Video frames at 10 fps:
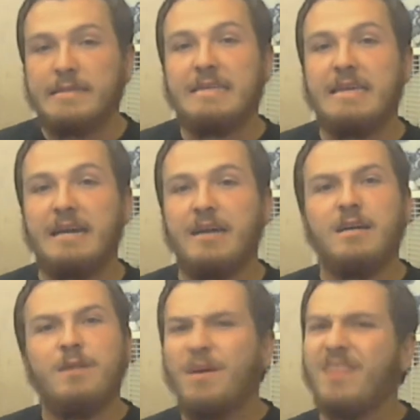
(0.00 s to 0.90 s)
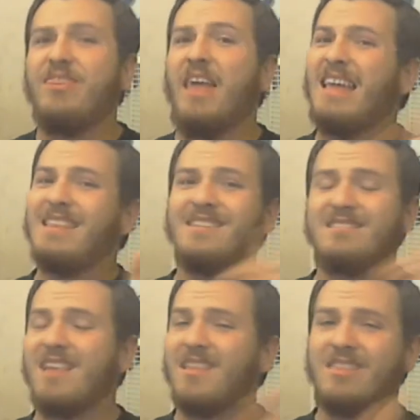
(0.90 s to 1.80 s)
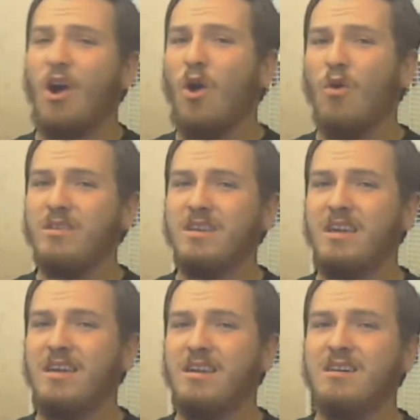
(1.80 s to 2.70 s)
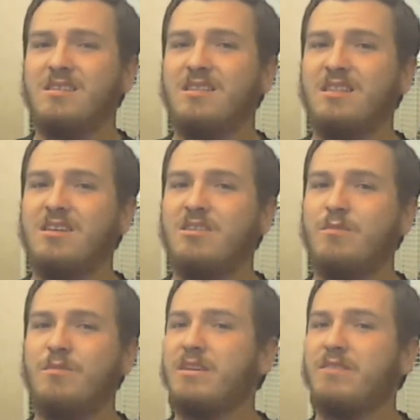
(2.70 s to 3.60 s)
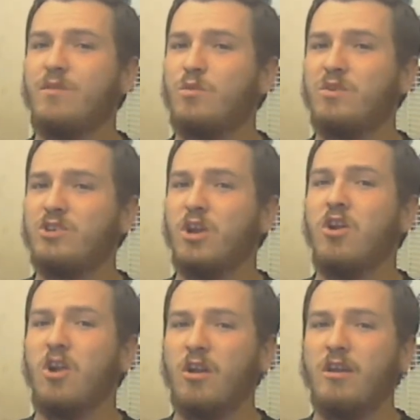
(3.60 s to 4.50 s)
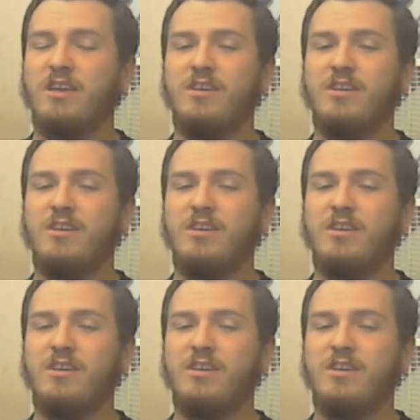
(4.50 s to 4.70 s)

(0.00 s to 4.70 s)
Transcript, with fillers: Yeah, but that's not the only little bit of a return.